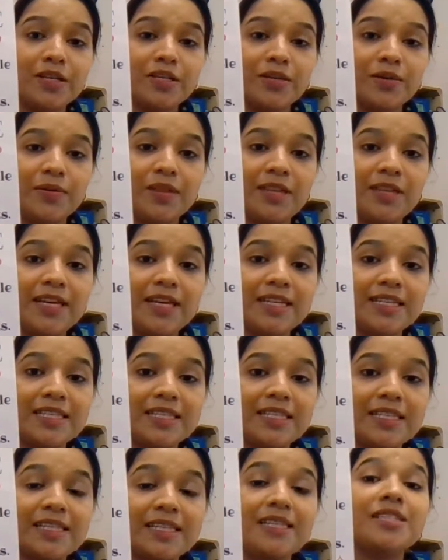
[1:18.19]
So
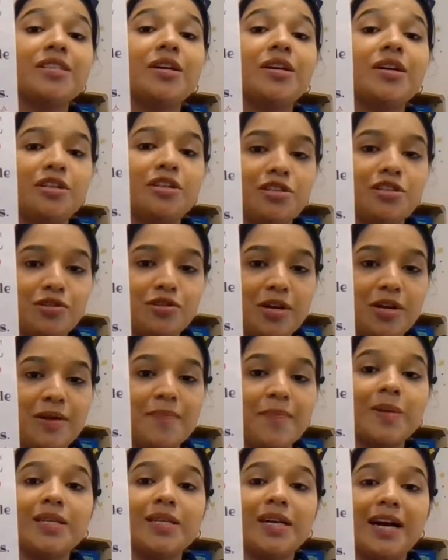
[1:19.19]
this is our
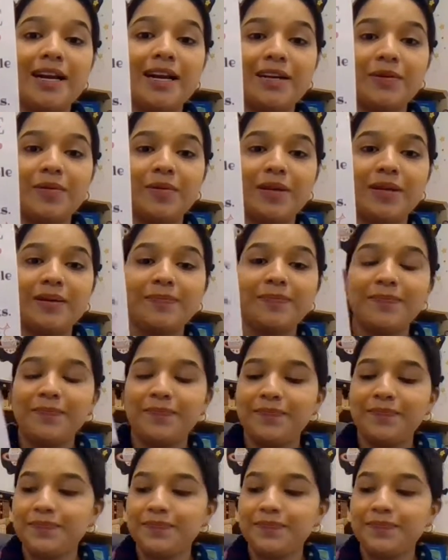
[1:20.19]
strip diagram.